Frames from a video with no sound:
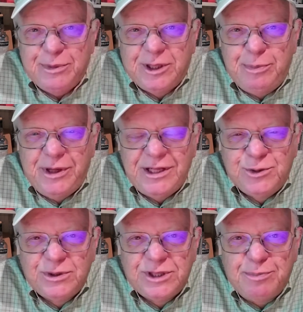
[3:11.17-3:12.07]
But the
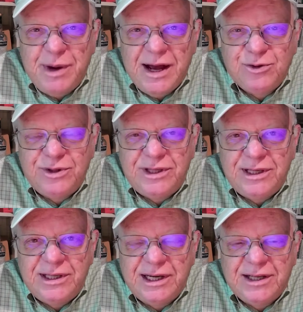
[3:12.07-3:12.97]
piece was about
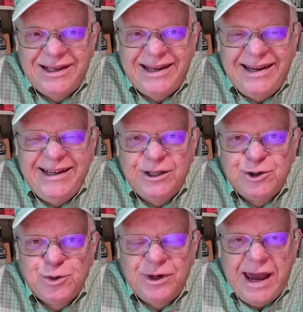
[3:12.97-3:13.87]
the
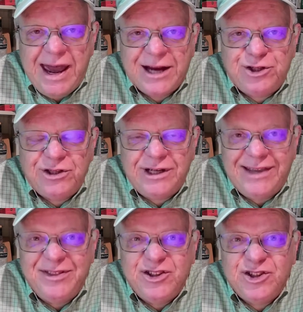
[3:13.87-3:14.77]
English reaction
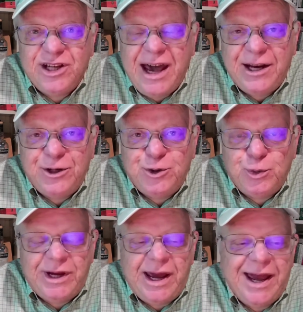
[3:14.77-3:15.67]
and the Scottish
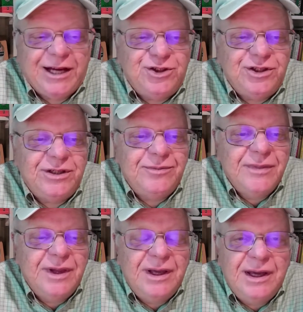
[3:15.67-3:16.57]
reaction
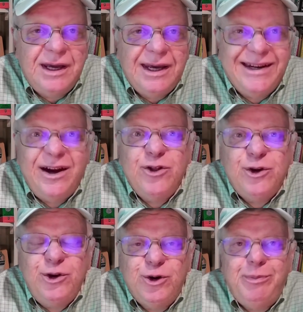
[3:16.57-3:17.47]
and
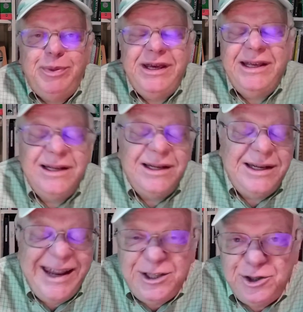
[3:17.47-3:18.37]
other European
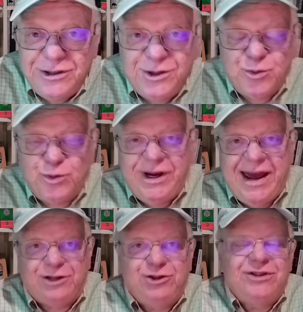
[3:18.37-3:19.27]
nations'
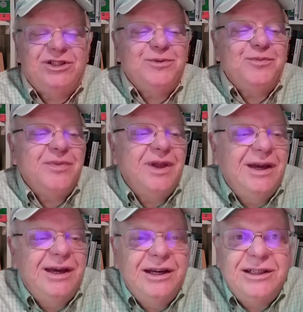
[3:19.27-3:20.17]
reactions
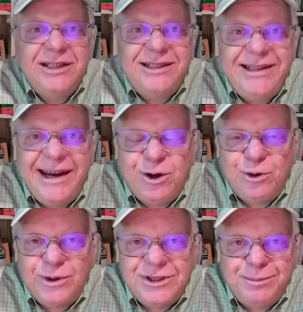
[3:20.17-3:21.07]
to
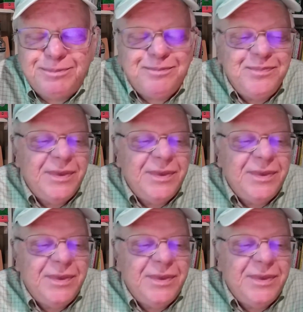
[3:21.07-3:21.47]
terrorism.